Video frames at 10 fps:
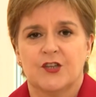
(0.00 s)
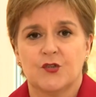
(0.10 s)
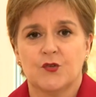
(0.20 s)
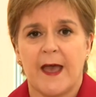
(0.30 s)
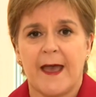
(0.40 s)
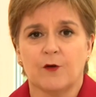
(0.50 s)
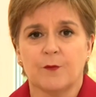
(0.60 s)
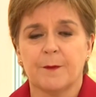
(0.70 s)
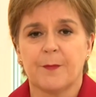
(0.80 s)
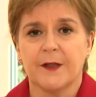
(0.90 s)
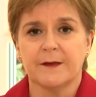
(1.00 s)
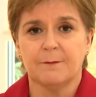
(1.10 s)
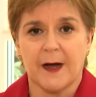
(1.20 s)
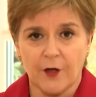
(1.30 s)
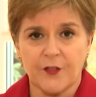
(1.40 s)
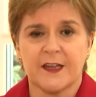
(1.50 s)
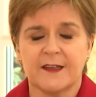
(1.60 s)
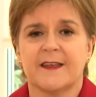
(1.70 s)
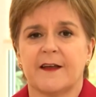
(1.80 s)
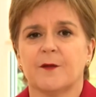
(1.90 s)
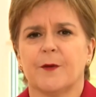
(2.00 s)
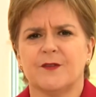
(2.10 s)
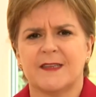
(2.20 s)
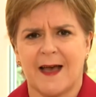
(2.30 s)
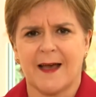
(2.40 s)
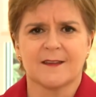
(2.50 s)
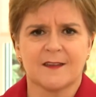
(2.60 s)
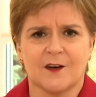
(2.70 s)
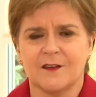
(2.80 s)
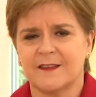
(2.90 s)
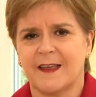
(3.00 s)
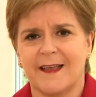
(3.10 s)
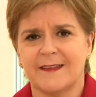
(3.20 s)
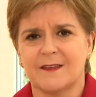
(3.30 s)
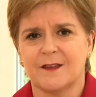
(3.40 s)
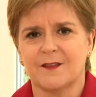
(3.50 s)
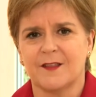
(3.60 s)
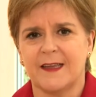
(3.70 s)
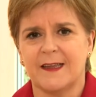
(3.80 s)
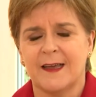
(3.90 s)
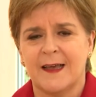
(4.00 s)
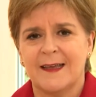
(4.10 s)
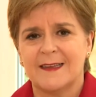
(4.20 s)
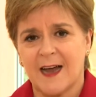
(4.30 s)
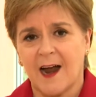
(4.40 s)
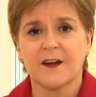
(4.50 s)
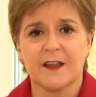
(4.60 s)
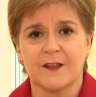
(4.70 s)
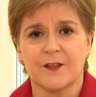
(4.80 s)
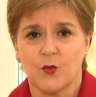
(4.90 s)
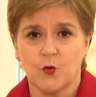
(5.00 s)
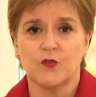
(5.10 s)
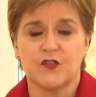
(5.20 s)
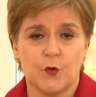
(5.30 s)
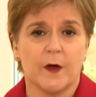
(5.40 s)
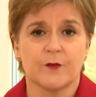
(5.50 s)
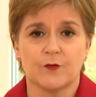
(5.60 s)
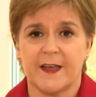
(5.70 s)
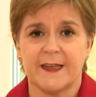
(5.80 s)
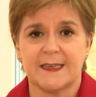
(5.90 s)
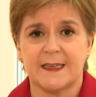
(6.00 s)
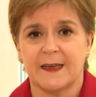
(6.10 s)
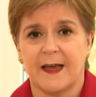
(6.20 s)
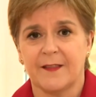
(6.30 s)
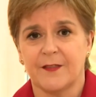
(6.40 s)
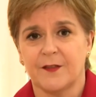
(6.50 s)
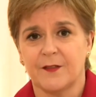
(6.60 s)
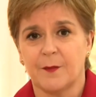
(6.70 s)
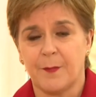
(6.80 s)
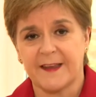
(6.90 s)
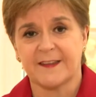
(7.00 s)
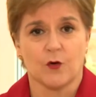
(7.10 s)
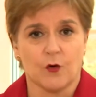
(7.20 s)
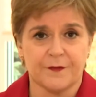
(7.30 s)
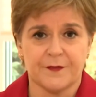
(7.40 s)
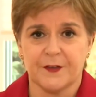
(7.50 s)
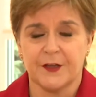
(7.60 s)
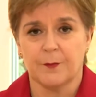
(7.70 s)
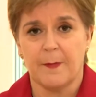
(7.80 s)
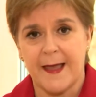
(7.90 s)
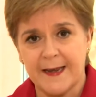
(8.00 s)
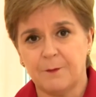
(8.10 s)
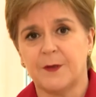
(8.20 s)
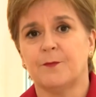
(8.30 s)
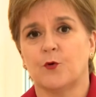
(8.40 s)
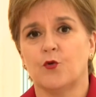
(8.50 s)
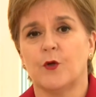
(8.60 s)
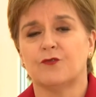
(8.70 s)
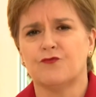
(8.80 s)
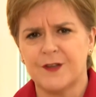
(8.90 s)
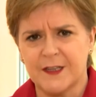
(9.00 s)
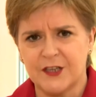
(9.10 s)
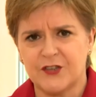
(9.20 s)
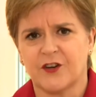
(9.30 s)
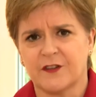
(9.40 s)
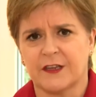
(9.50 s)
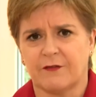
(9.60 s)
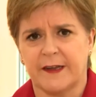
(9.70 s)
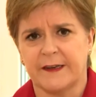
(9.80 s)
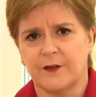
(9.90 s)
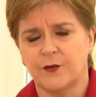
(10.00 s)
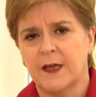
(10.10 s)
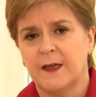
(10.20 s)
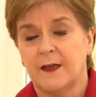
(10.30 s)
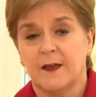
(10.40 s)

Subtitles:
to help. But my other concern about tax cuts is that they target those who are already at the best off. You know, many people who are really struggling right now